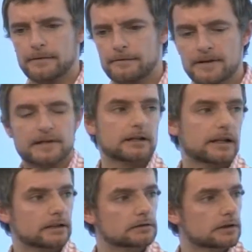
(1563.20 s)

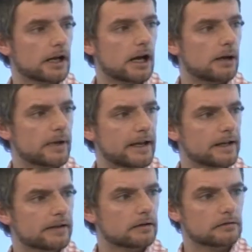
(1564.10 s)
physically
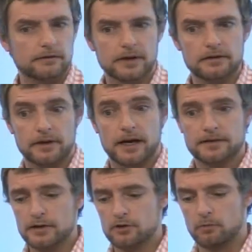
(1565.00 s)
in the
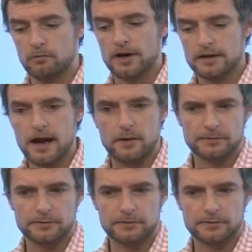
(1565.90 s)
IT shop right now.